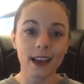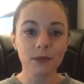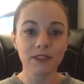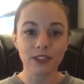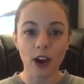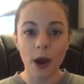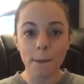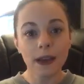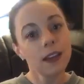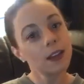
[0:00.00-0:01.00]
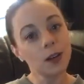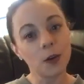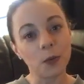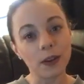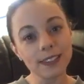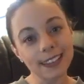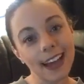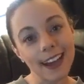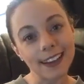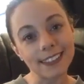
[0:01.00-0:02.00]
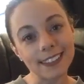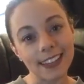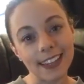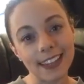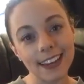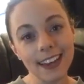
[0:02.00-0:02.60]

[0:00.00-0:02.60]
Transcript: am from Wisconsin,